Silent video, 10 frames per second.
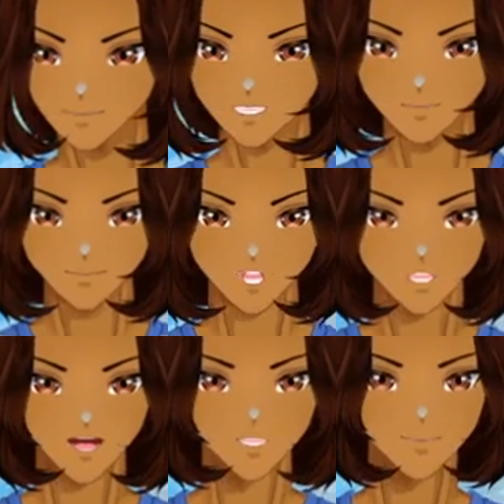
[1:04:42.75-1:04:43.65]

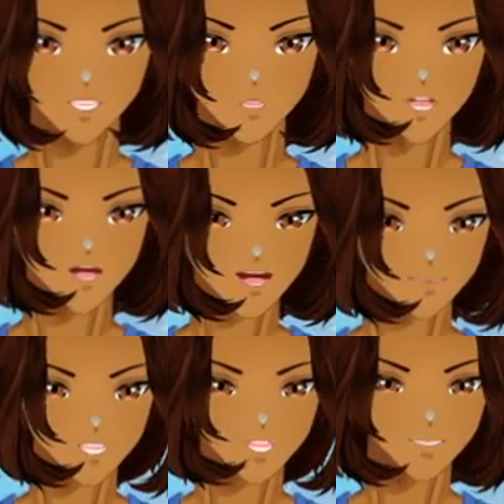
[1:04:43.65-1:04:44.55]
We see about
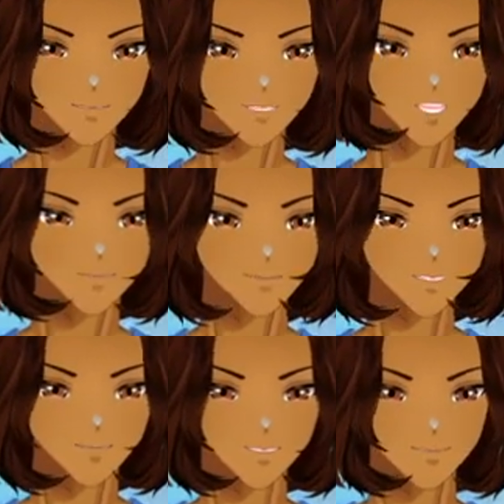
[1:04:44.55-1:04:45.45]
Roxxon ED
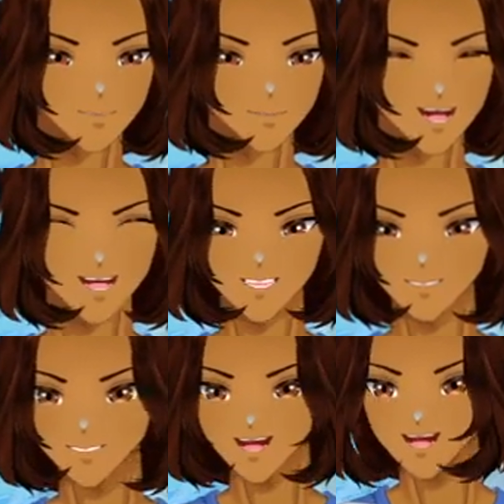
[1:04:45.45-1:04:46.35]
treatments and
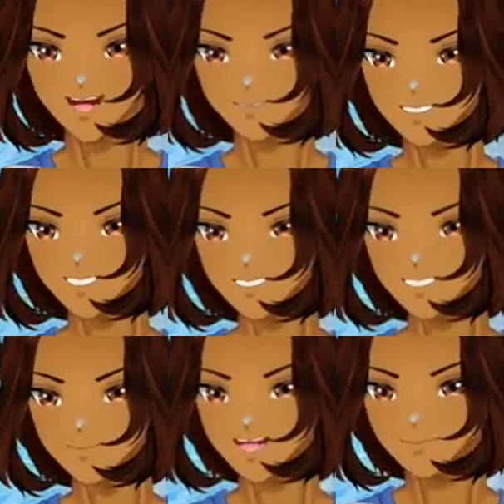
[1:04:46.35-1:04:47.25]
fucking other like
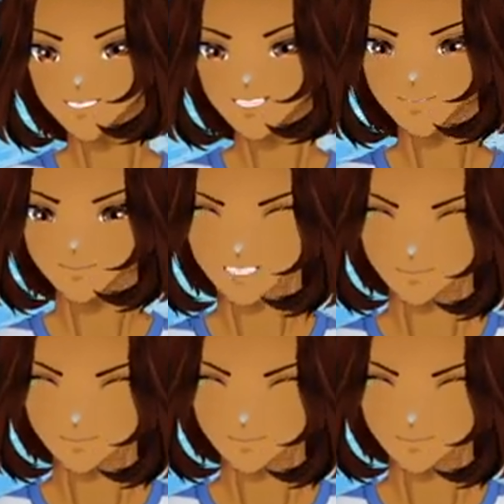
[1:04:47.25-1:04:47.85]
Ozempic and stuff.